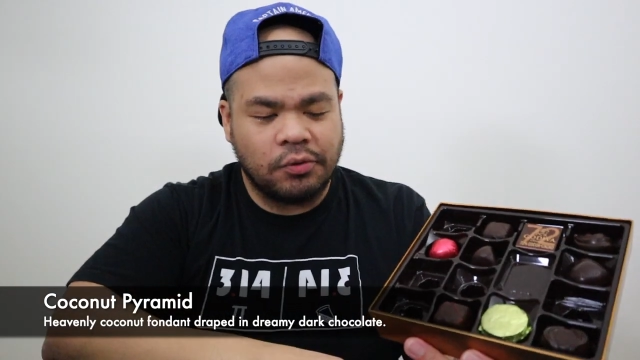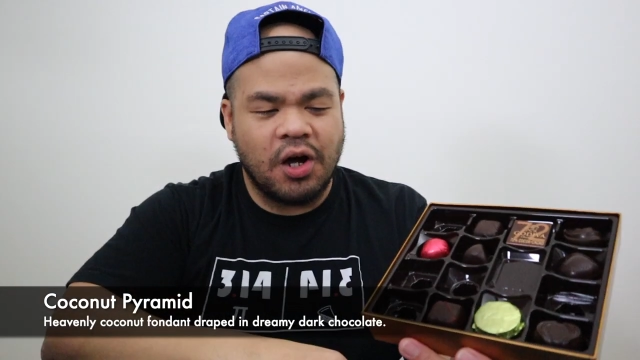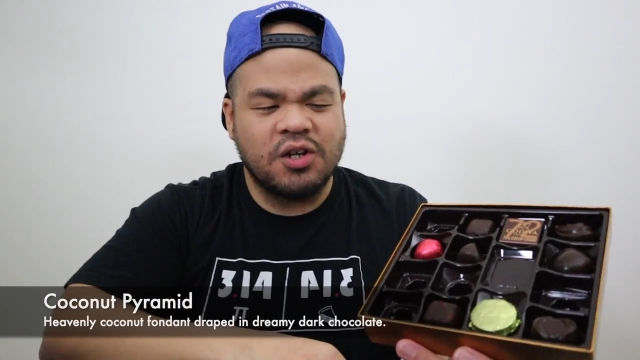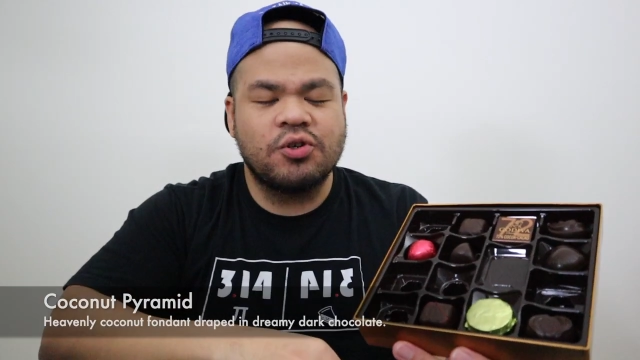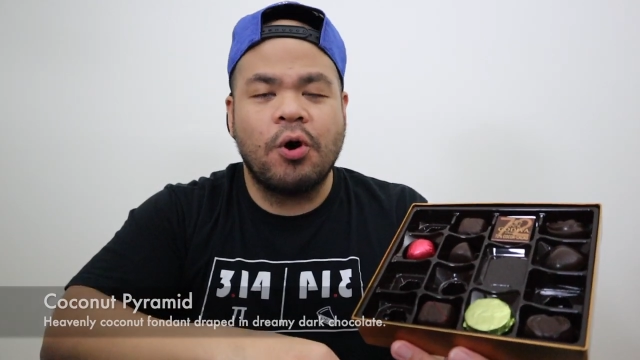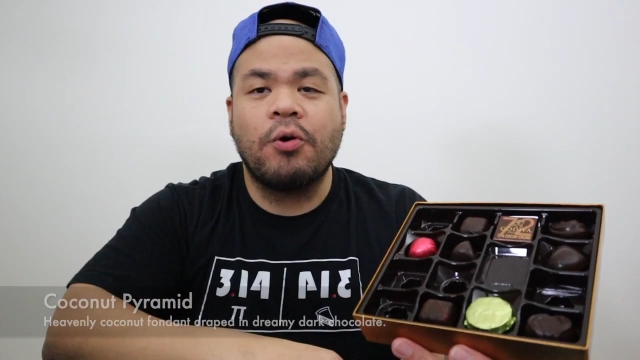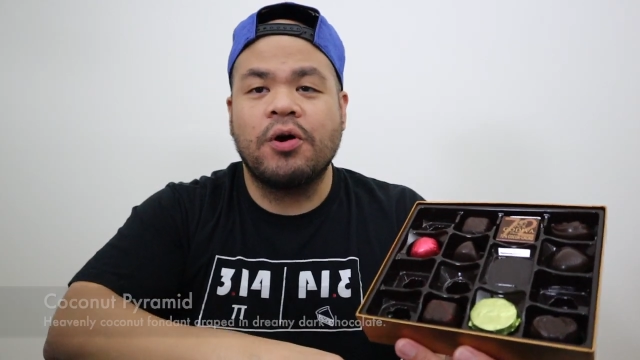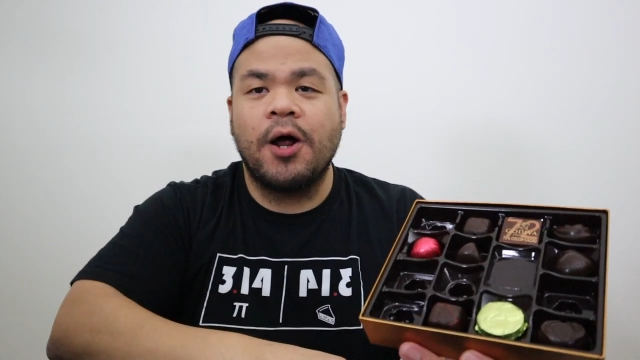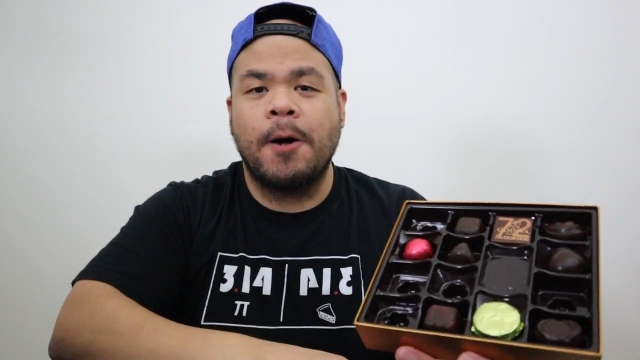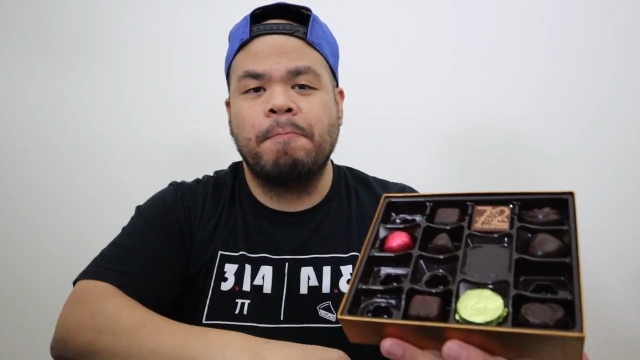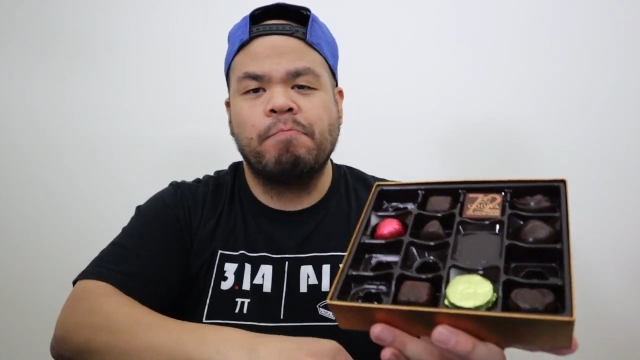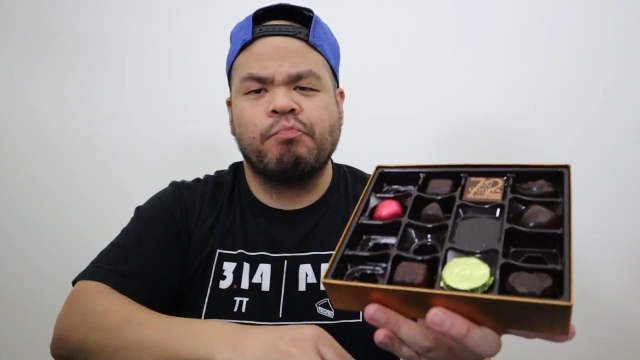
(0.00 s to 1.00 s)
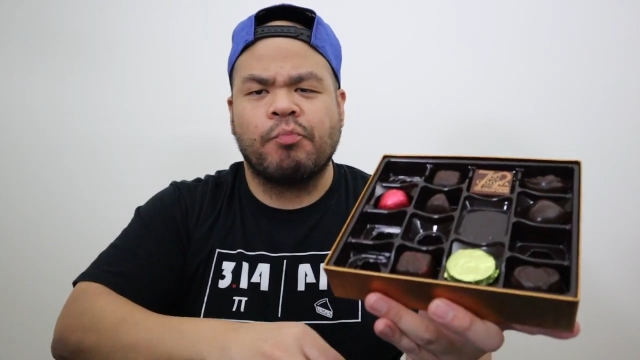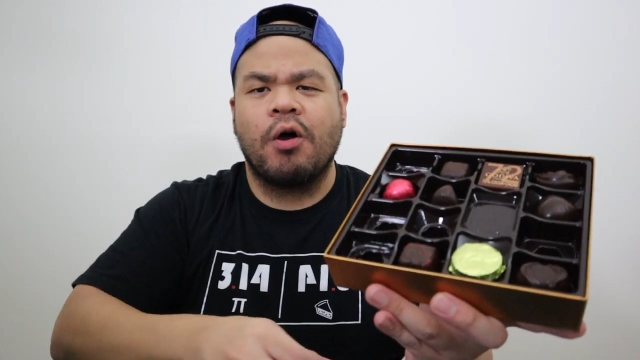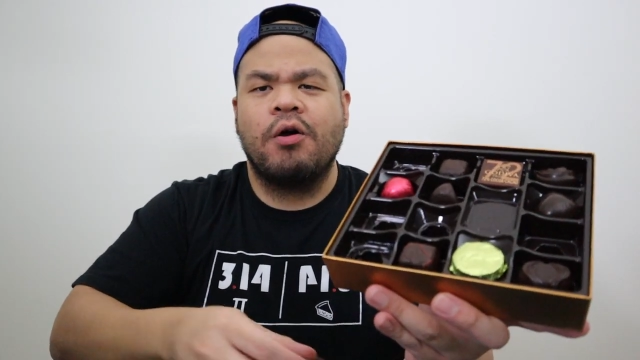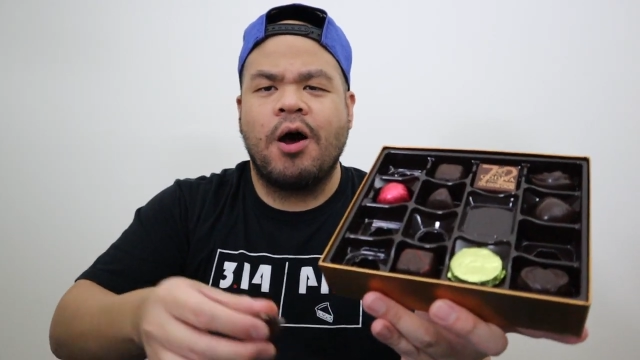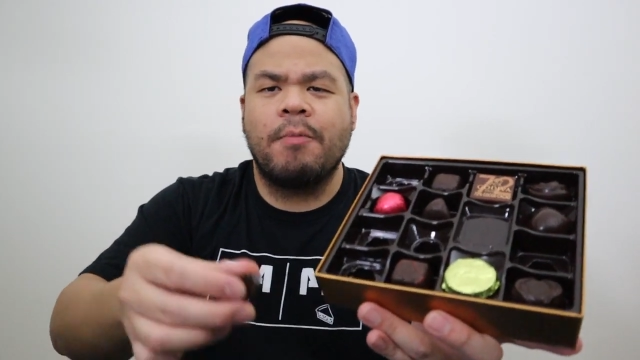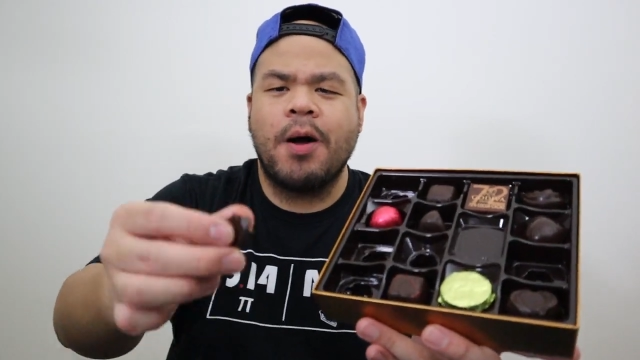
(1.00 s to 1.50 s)
That's coconut.
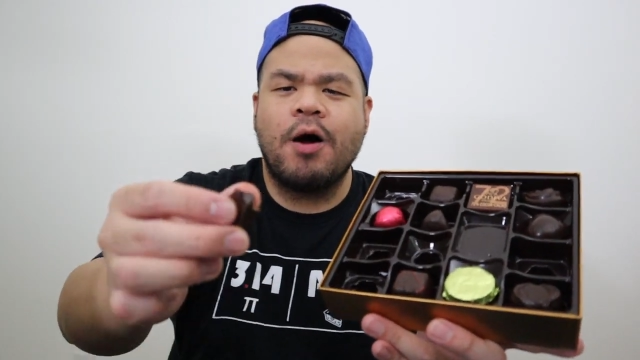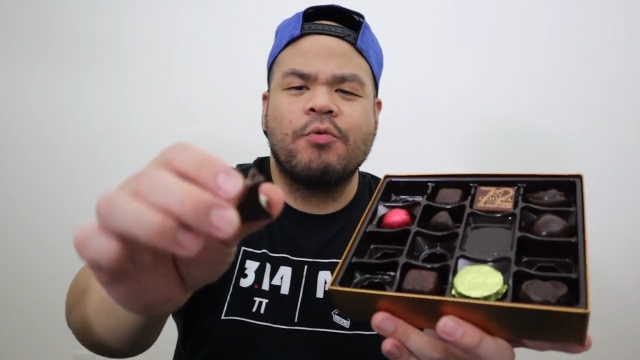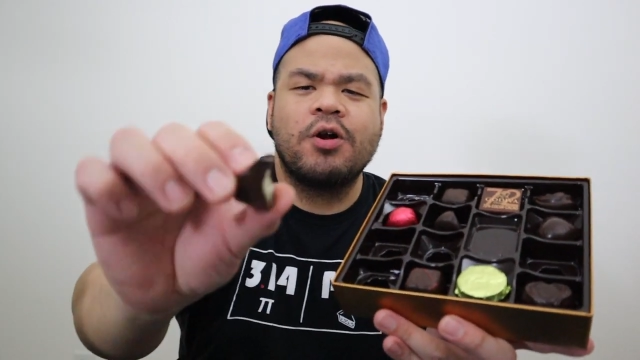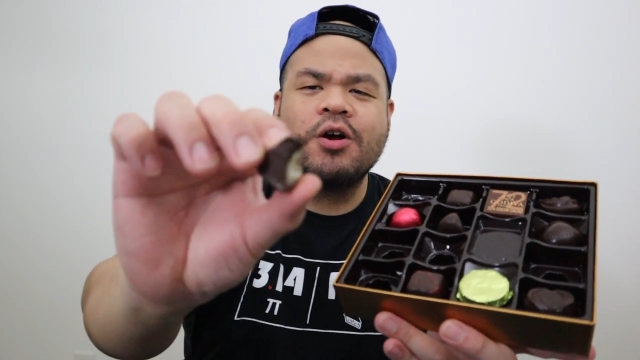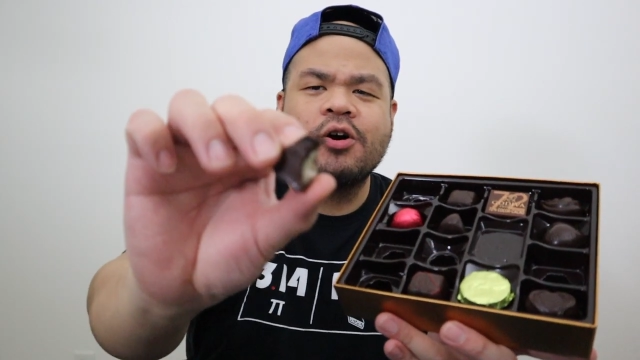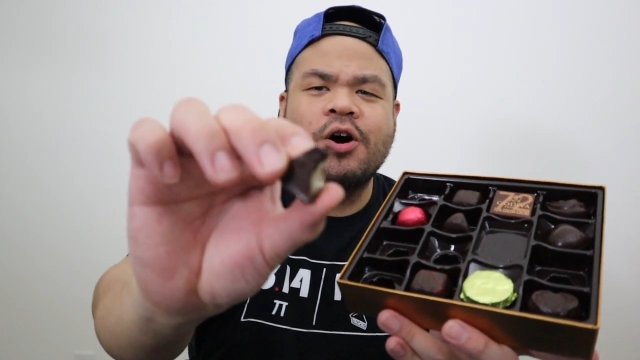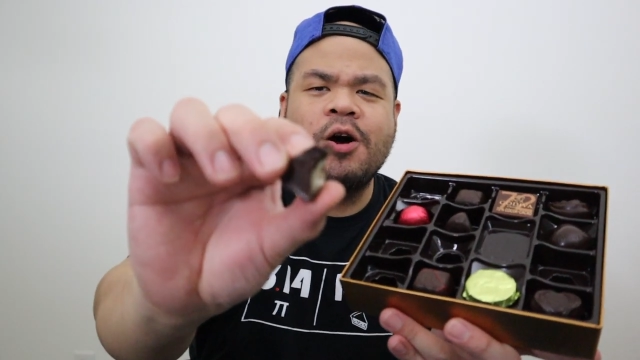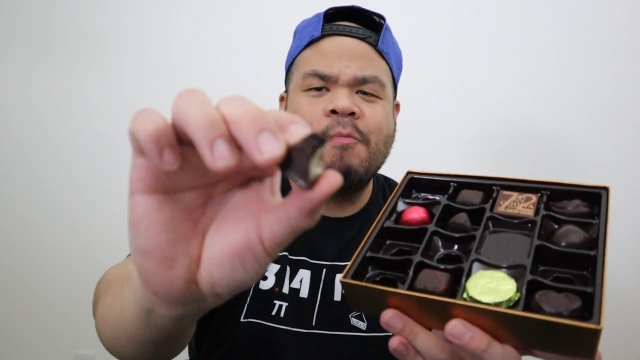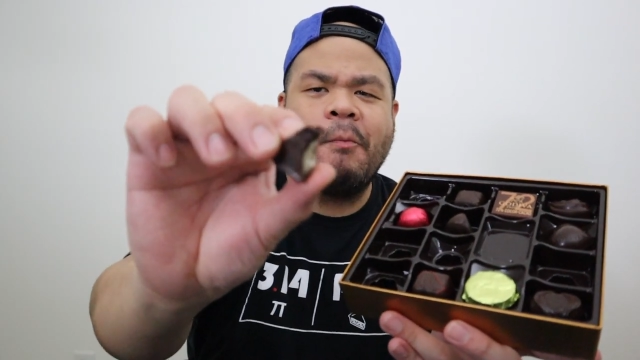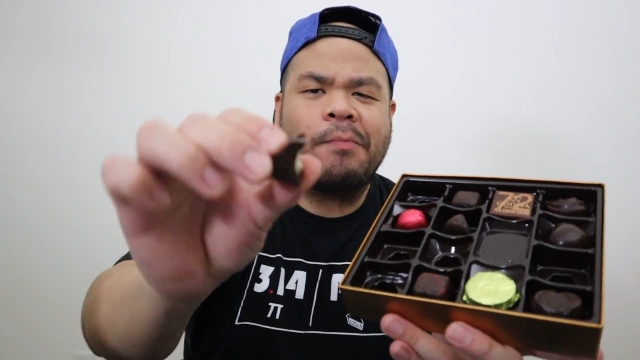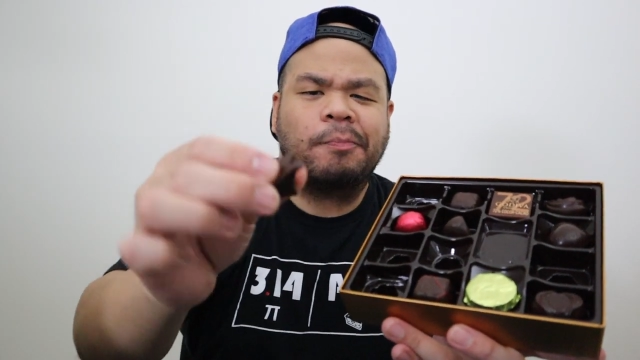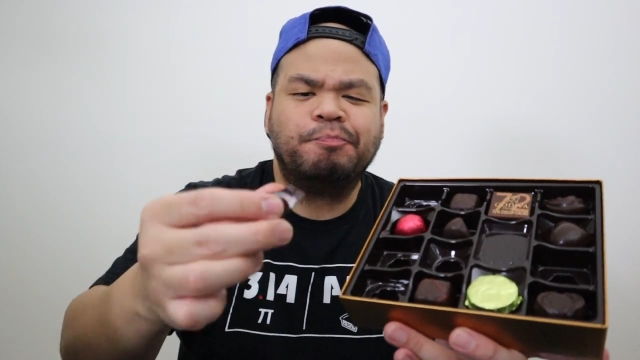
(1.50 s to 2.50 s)
Not bad, really good.